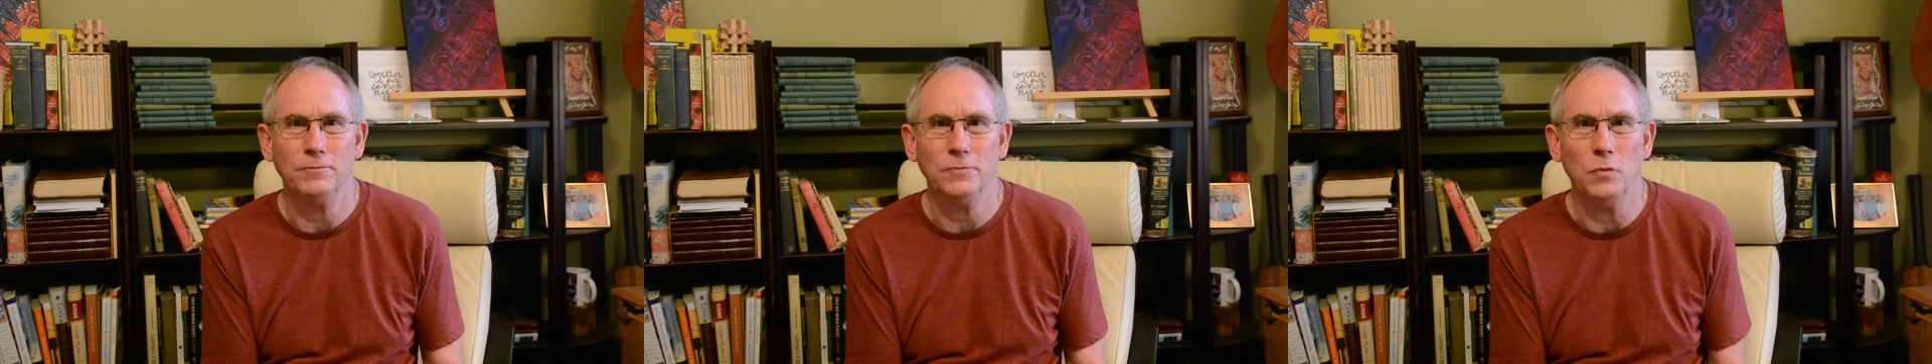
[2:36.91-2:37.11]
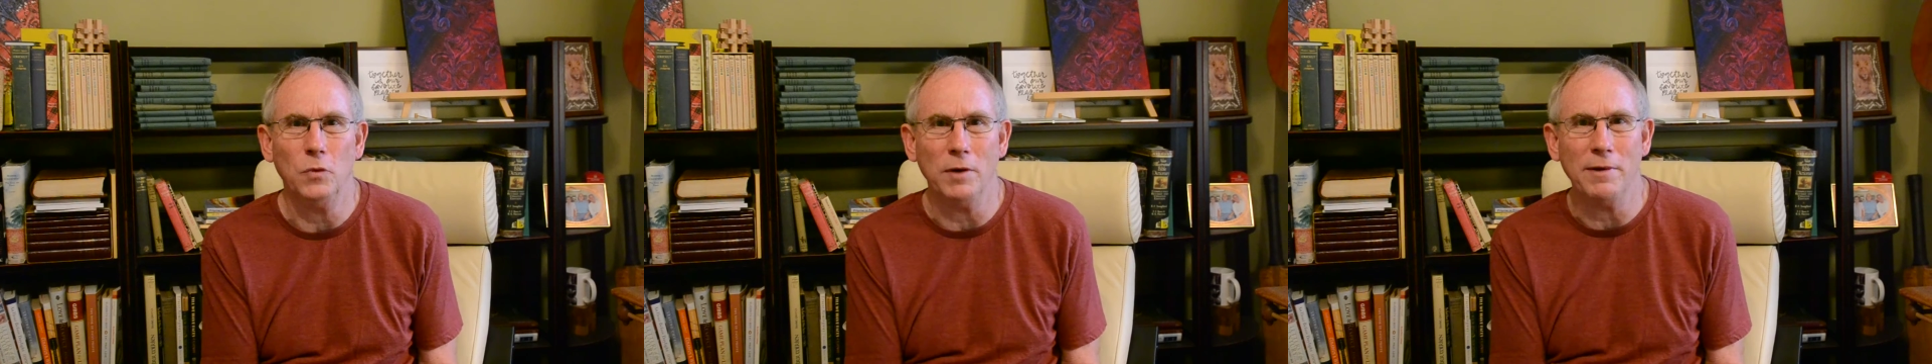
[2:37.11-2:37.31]

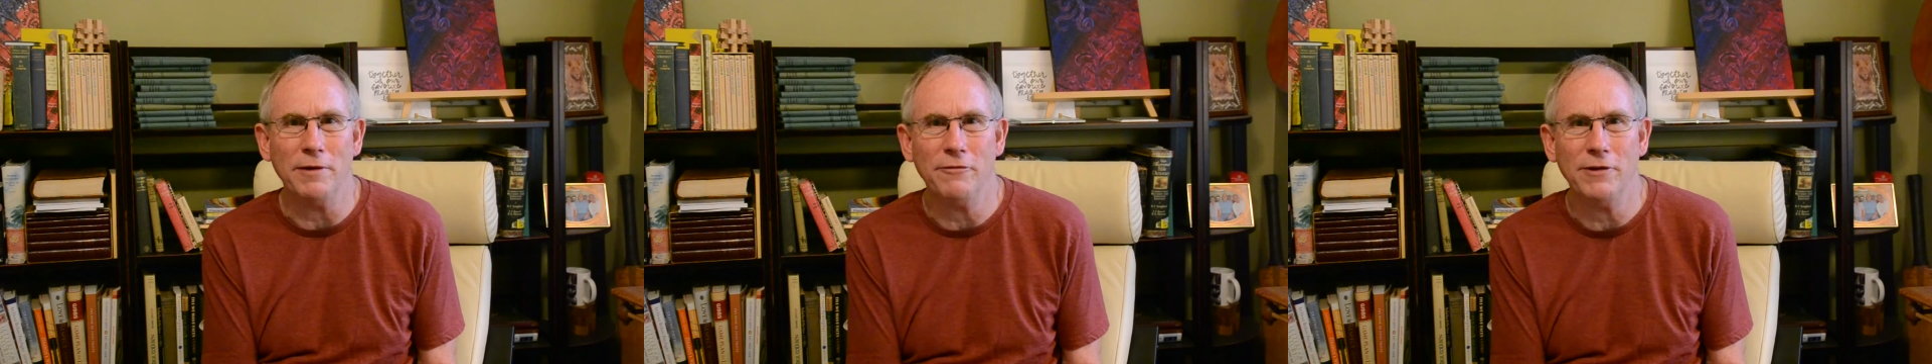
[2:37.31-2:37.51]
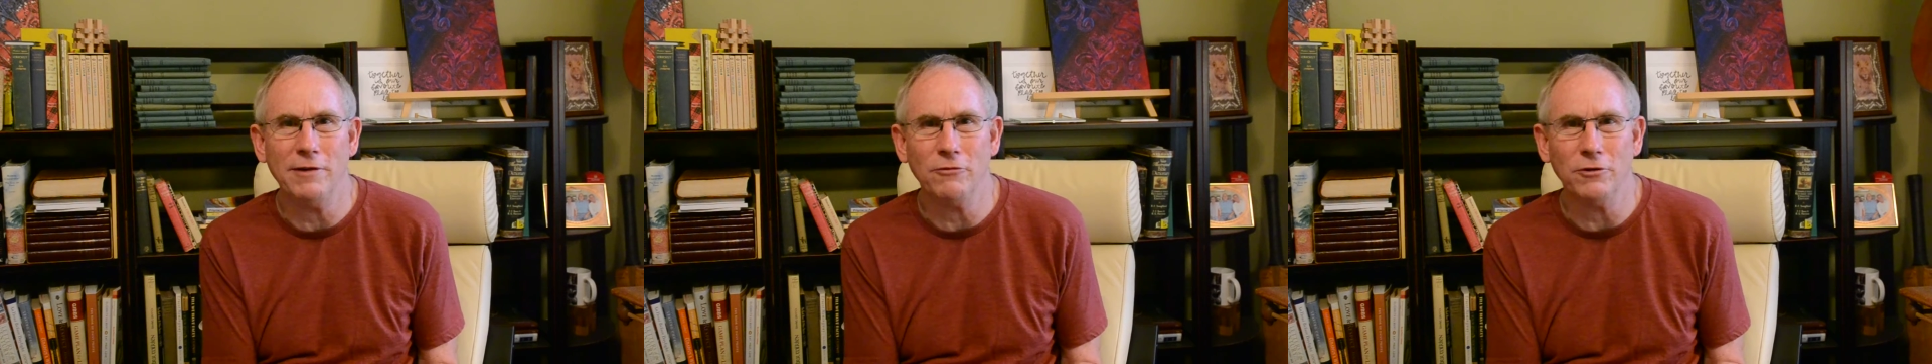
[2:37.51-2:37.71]
One of my
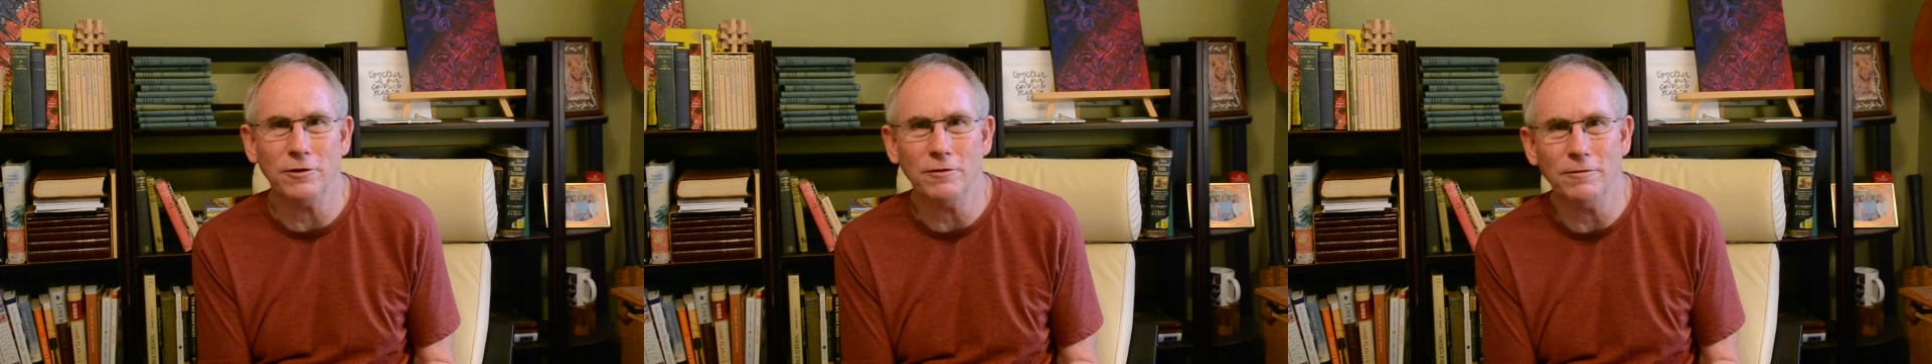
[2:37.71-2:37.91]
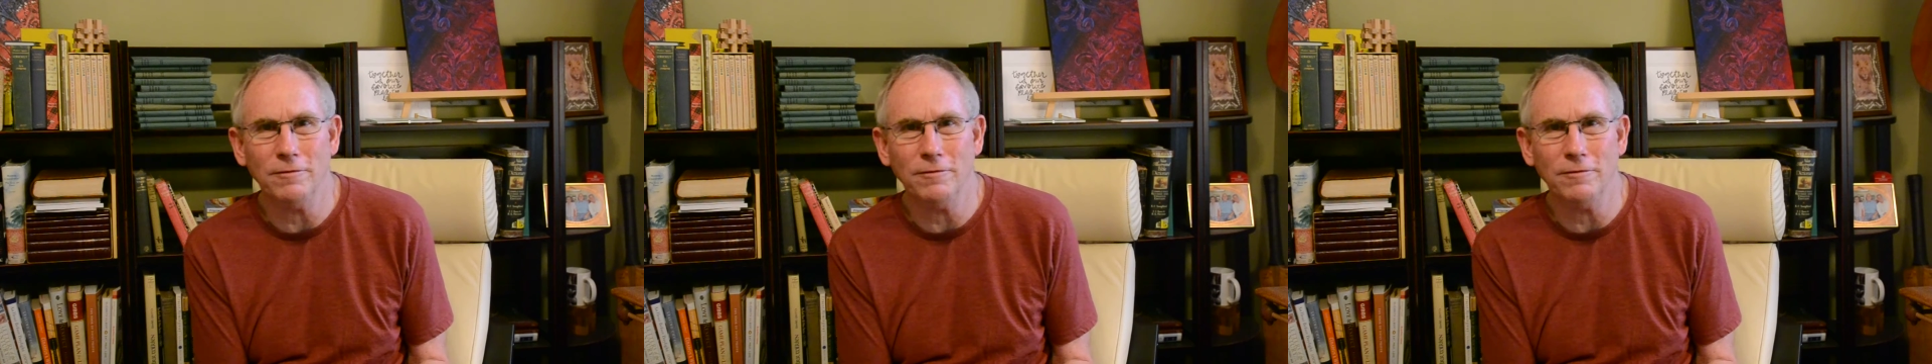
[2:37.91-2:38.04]
favorite